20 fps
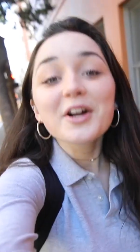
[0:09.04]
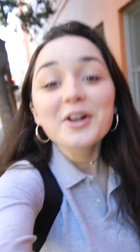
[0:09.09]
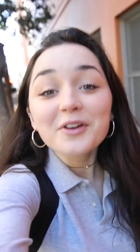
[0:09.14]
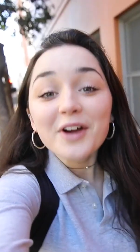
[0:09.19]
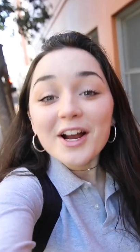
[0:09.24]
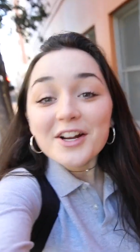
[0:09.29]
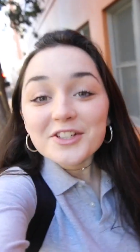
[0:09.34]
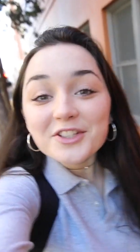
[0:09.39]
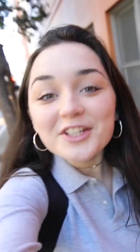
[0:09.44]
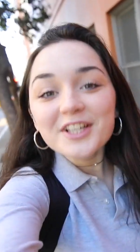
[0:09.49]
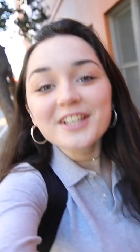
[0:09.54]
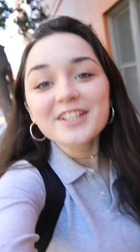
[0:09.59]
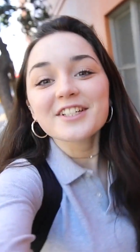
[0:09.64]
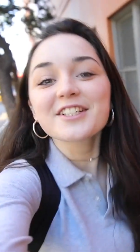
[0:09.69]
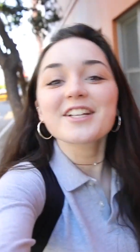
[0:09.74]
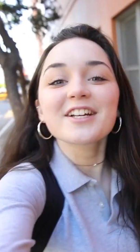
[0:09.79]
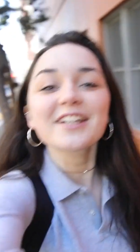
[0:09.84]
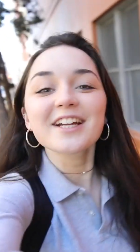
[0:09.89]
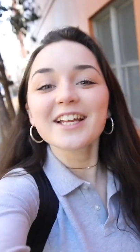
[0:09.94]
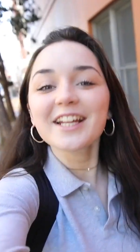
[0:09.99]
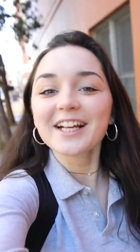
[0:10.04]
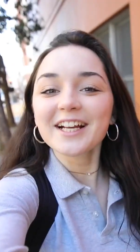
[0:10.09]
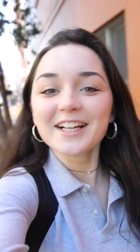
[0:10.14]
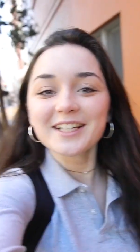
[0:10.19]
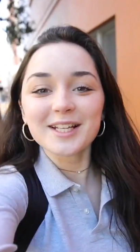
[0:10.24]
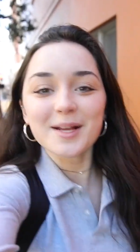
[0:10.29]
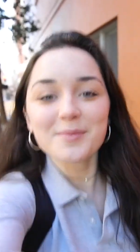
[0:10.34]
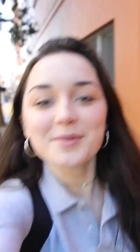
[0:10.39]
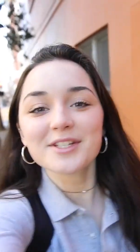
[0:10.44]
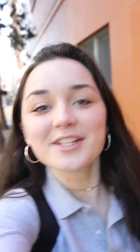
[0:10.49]
Congratulations on getting
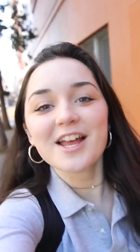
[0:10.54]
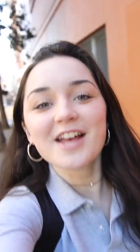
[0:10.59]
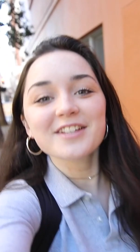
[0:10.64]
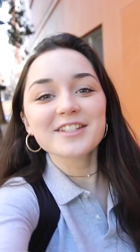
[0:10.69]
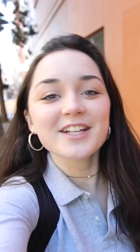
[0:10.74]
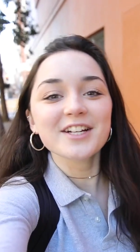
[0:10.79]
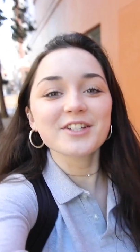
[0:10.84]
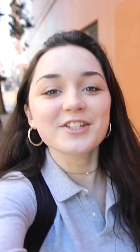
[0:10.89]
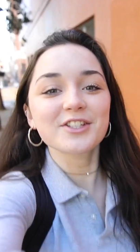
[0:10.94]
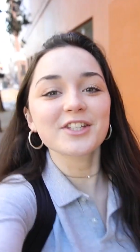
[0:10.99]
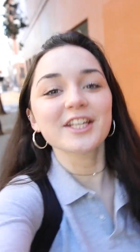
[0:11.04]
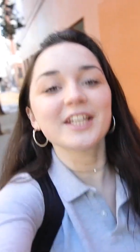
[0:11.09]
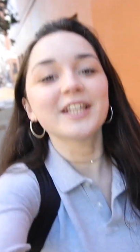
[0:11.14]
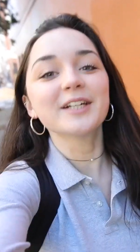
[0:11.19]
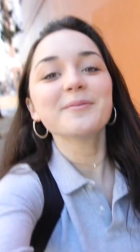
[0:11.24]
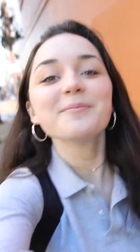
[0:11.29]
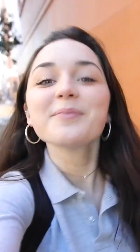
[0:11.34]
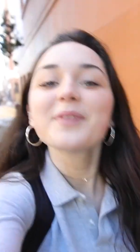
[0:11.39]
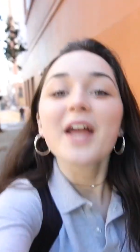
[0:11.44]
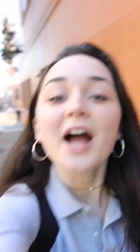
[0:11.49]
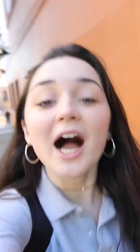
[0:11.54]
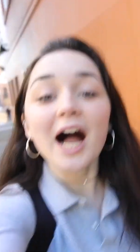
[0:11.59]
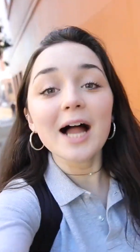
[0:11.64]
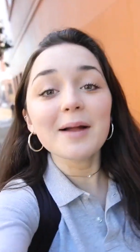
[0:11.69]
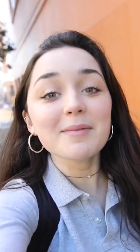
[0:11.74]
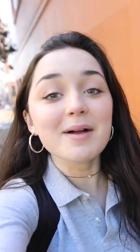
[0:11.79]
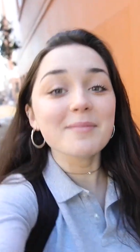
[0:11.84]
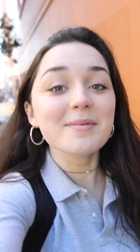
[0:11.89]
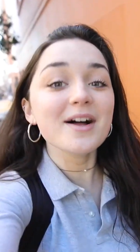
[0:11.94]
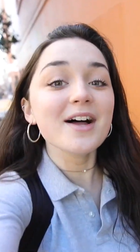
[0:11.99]
accepted to SHC.
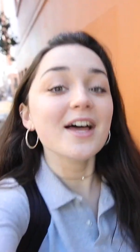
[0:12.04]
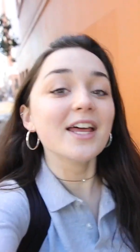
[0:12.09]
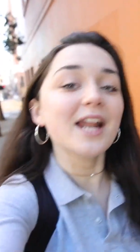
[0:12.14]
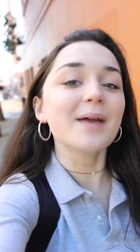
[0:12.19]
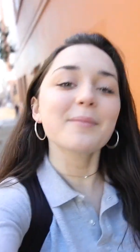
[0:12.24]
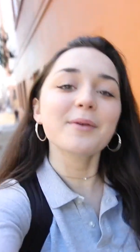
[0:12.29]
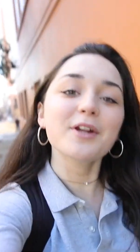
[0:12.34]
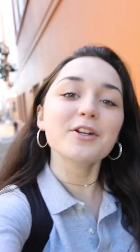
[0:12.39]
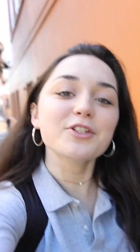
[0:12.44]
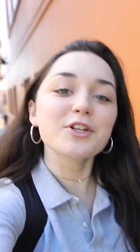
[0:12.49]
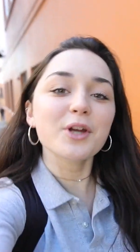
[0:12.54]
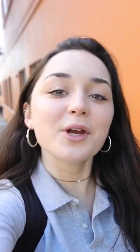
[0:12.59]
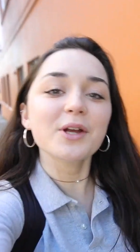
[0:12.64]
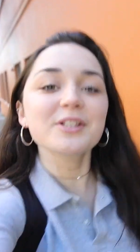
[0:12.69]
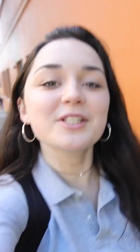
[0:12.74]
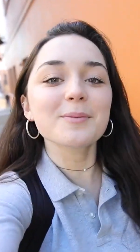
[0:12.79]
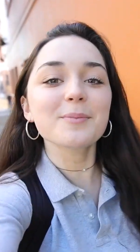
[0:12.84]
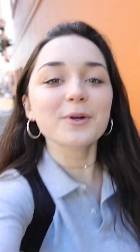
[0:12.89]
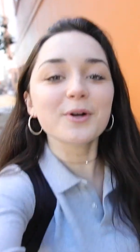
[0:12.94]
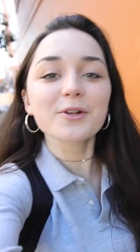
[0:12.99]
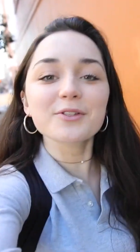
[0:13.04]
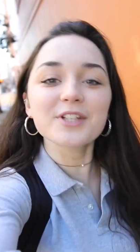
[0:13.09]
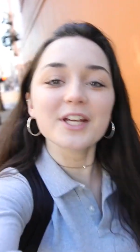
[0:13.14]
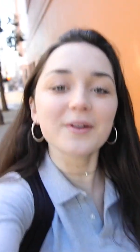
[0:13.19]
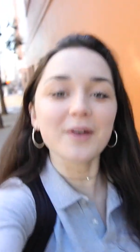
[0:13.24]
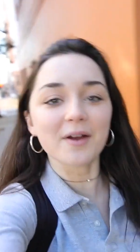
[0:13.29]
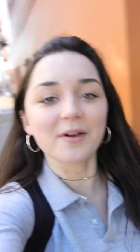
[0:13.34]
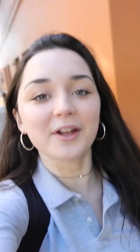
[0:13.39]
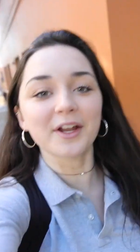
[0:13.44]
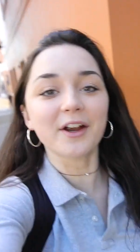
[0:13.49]
I'm Emma, and I'm going to show you a typical
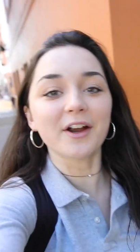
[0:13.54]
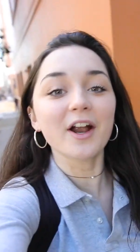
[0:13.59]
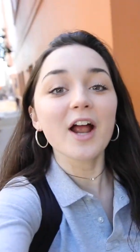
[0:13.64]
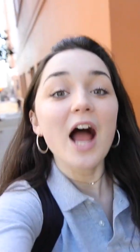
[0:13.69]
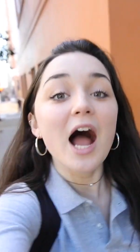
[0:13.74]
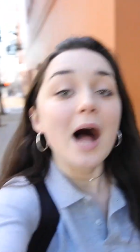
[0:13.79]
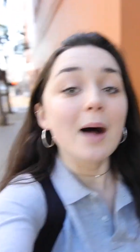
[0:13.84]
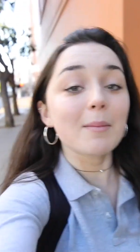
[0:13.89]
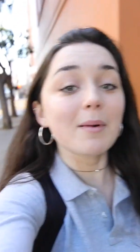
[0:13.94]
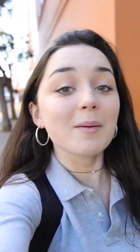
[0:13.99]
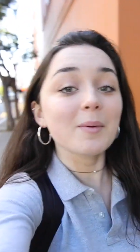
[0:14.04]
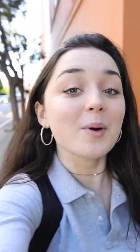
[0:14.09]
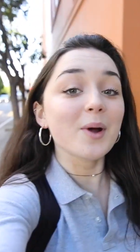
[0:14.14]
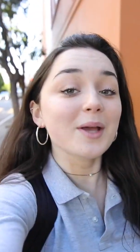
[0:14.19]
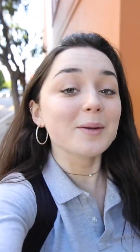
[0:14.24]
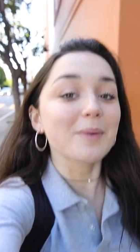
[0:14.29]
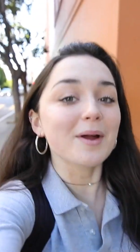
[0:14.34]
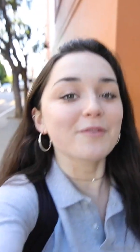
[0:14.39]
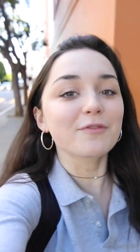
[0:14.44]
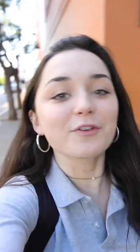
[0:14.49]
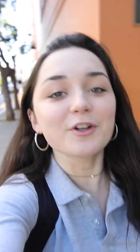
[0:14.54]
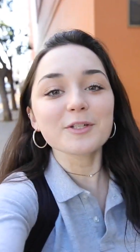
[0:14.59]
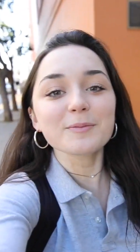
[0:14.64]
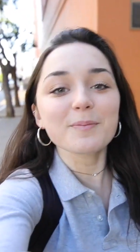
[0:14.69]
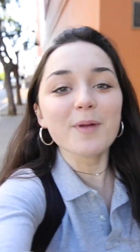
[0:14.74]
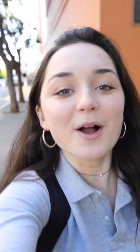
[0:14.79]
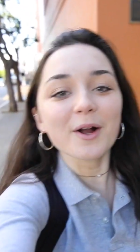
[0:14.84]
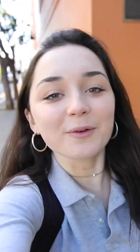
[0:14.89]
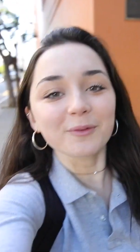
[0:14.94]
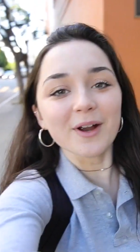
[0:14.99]
day around here. I'm on my way to my
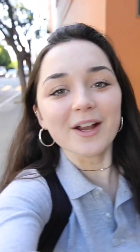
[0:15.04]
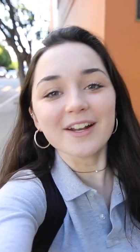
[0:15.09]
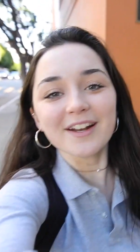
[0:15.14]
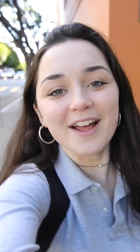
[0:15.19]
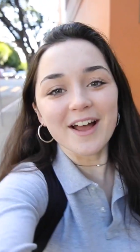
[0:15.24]
first block right